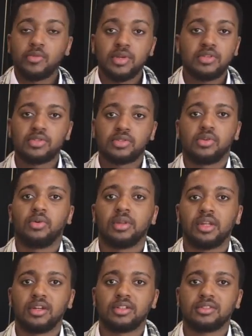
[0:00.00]
And then when you just
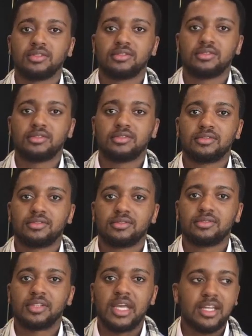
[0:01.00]
go there,
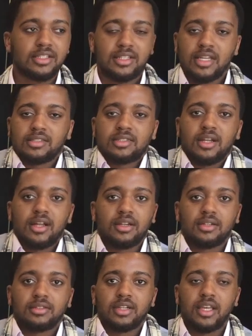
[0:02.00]
it gets
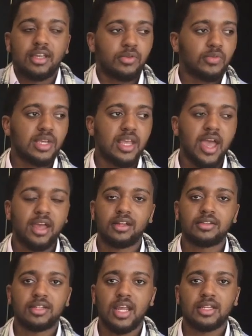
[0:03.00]
done. Like we
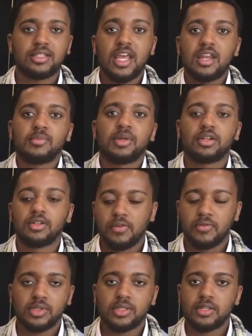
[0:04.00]
had a 10
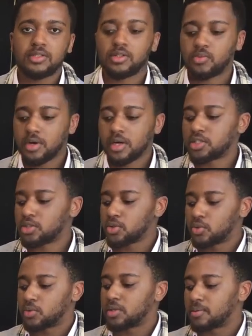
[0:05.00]
minute conversation where
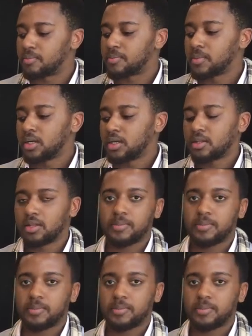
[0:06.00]
I showed them